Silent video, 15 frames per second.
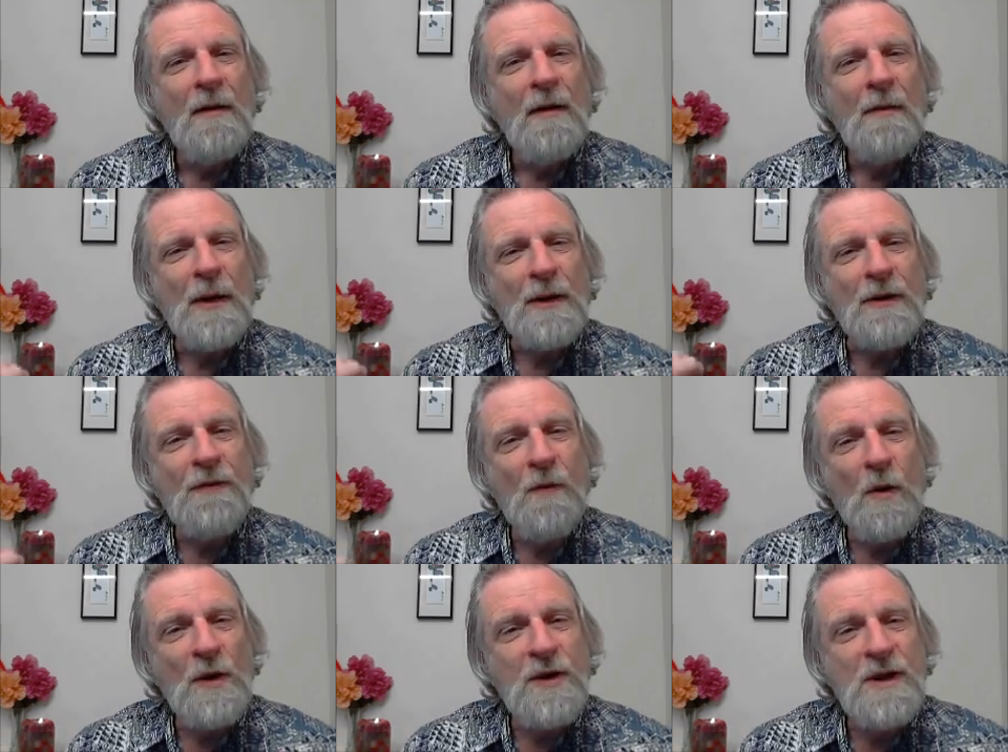But the
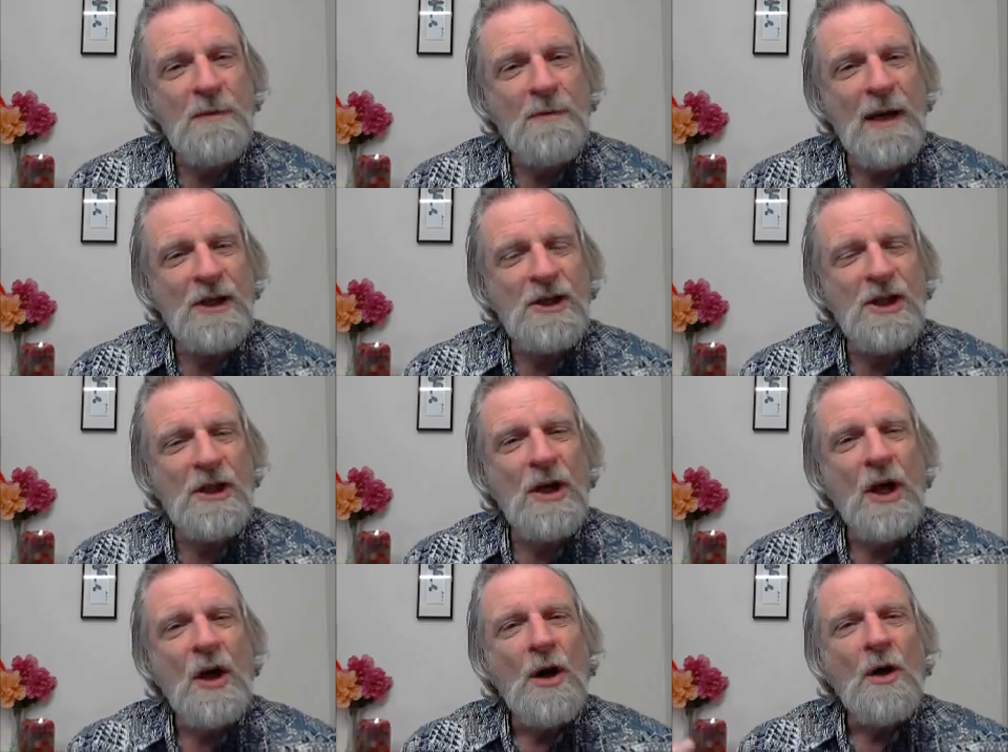fourth
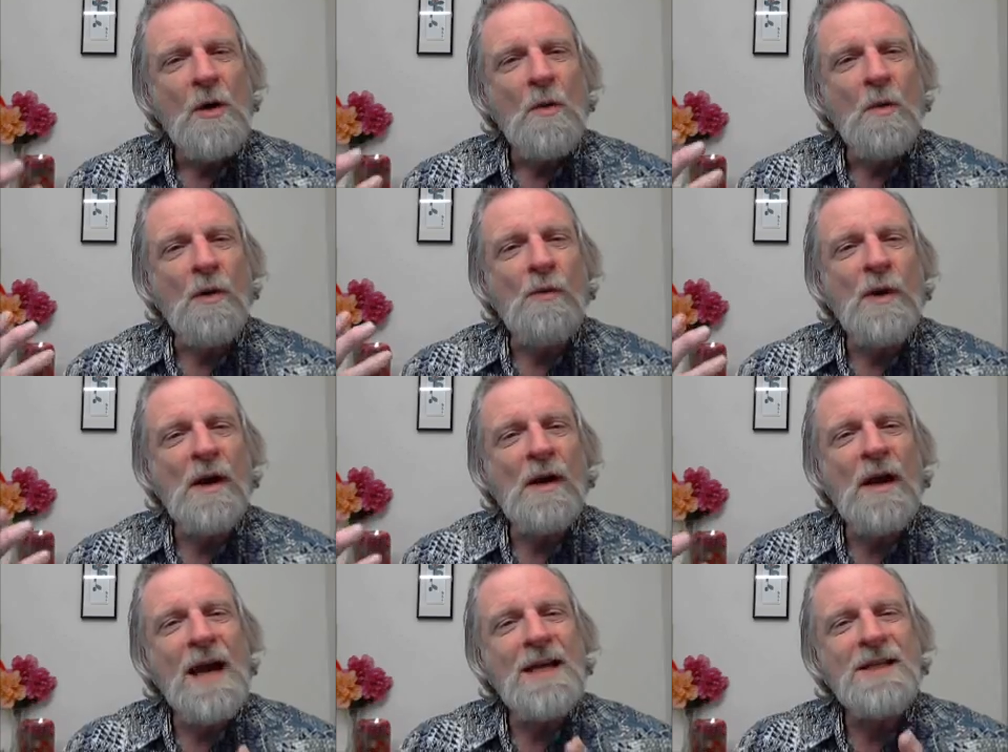dimension, we're
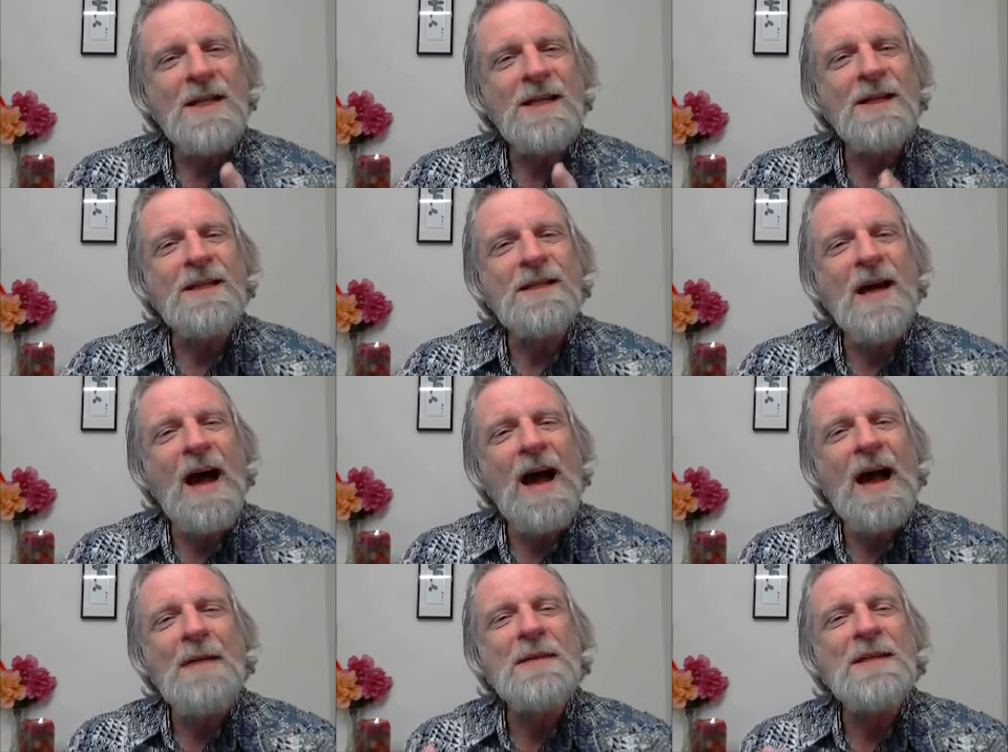realizing that
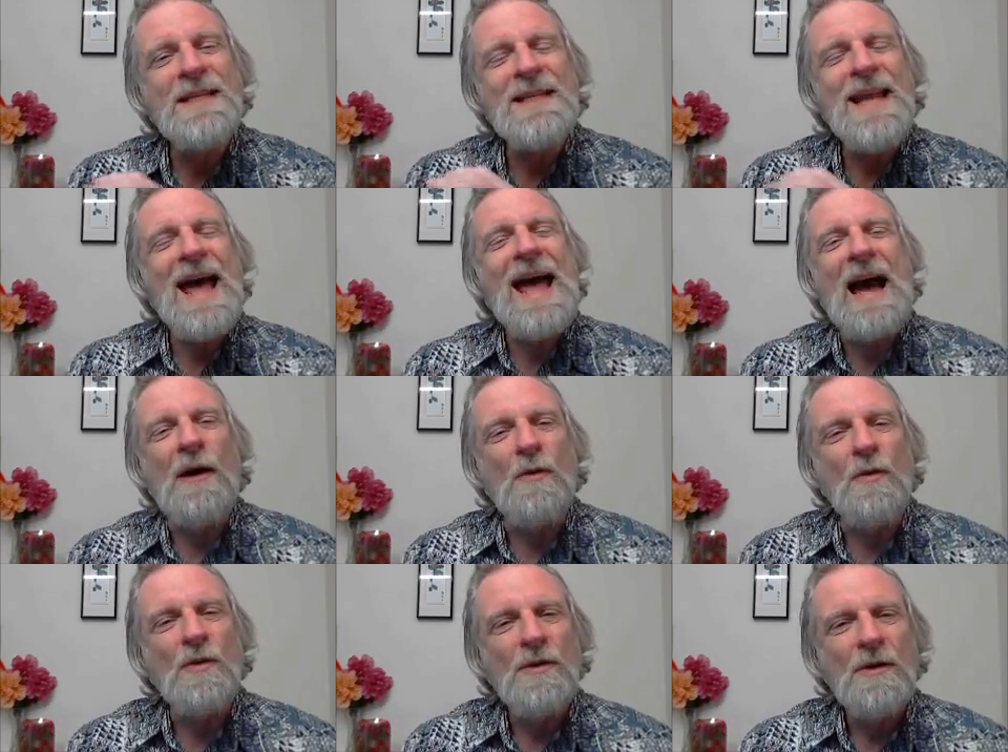time is
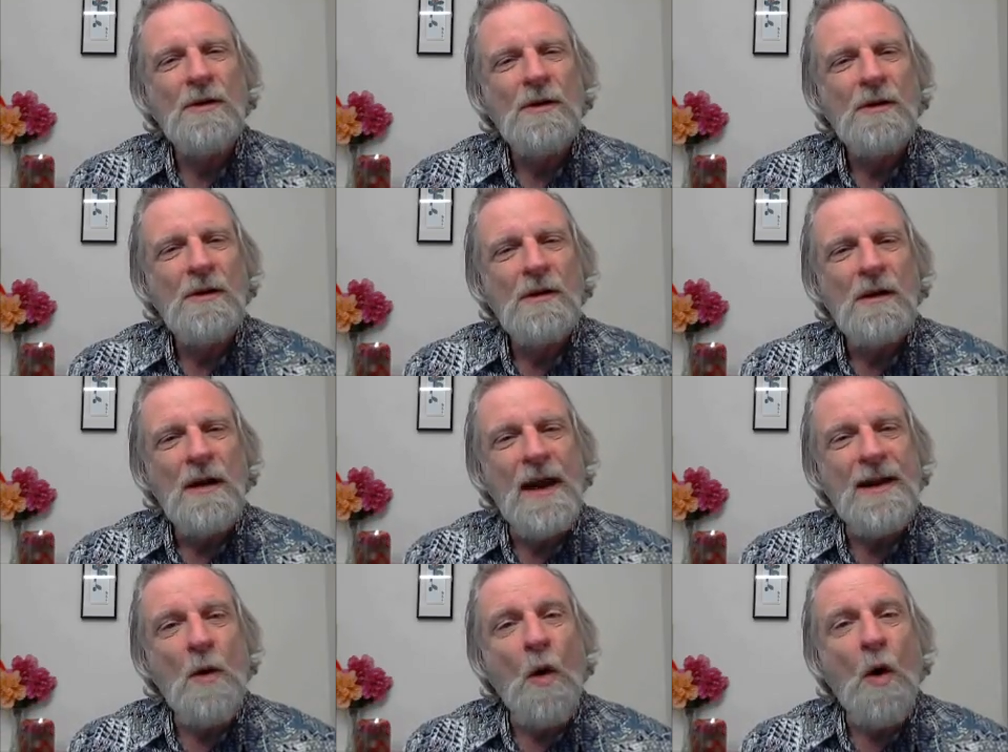now.
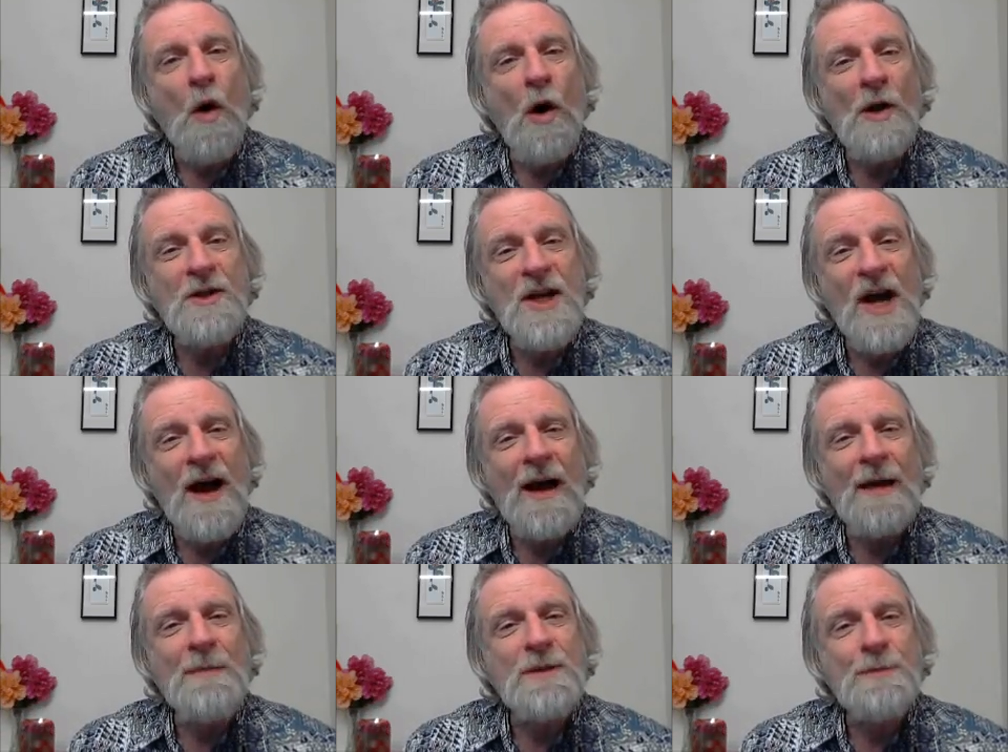And all
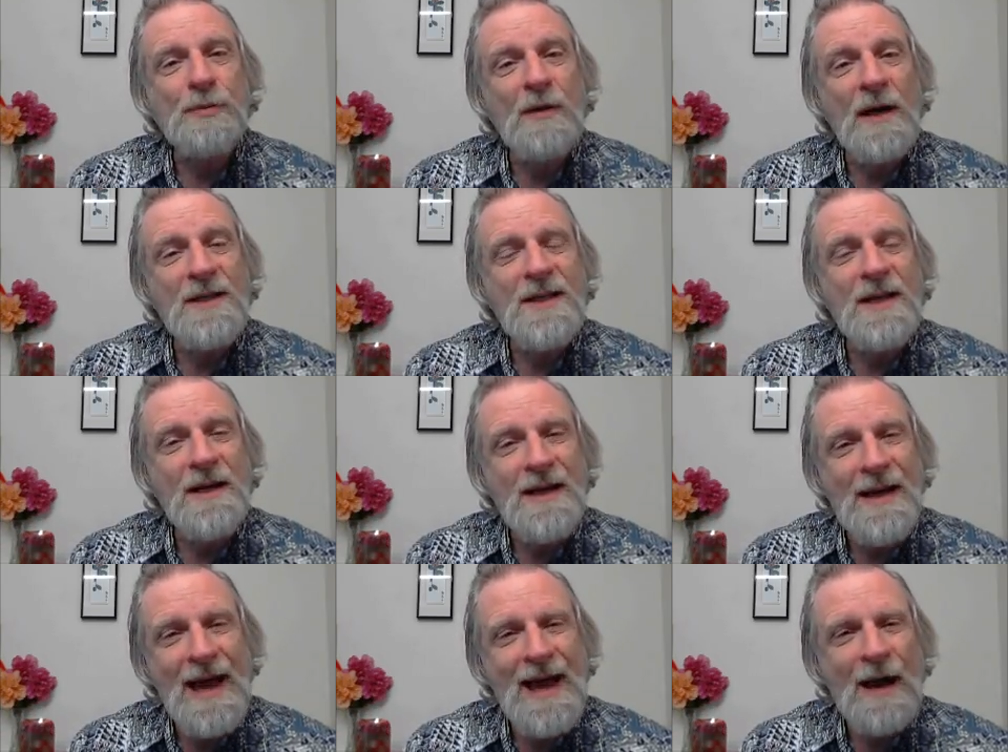time is present
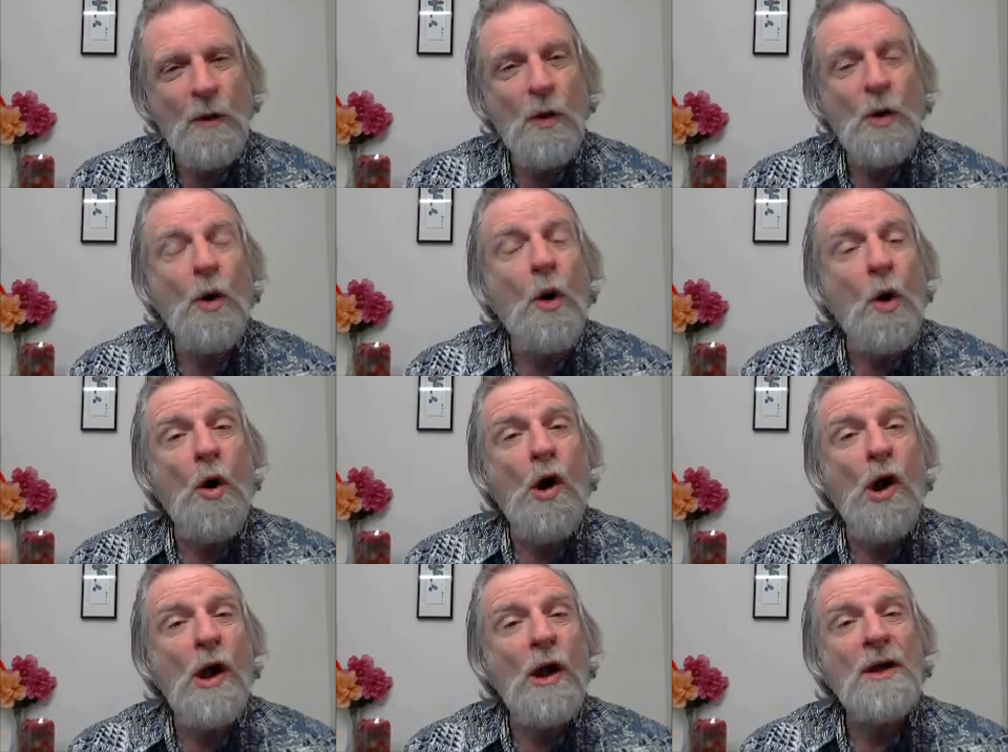now.
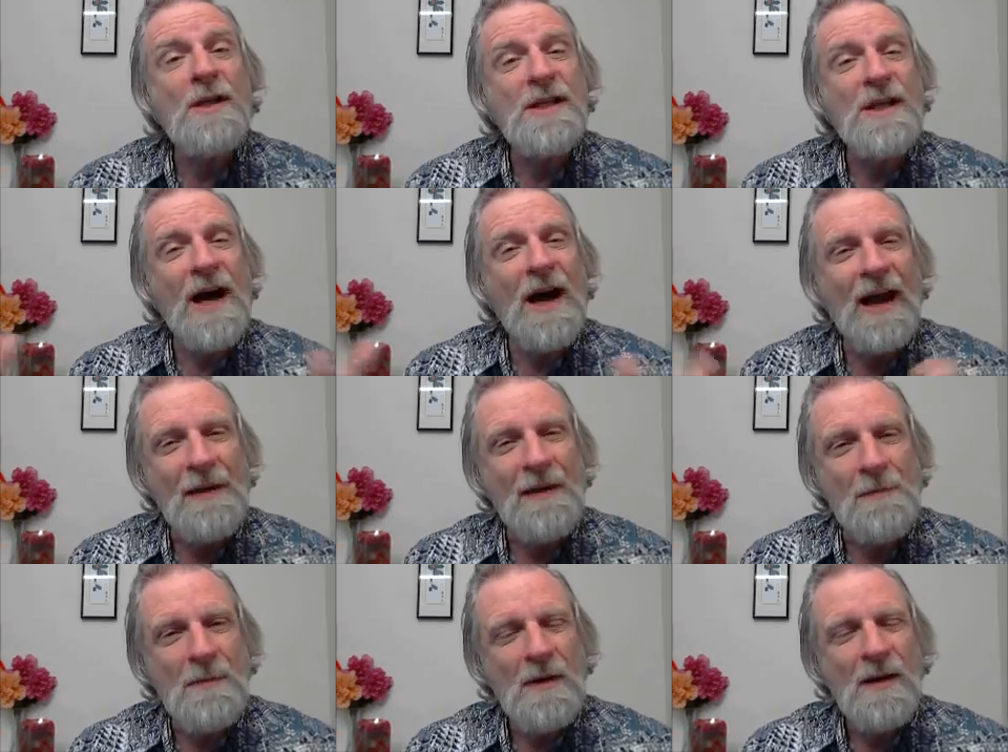All
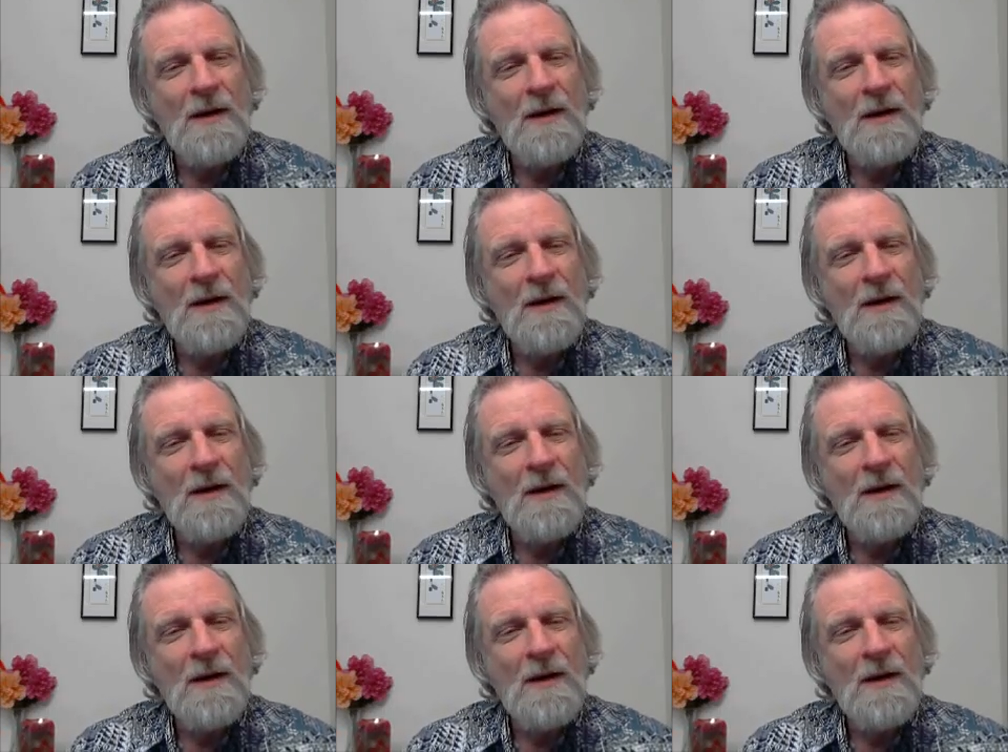time.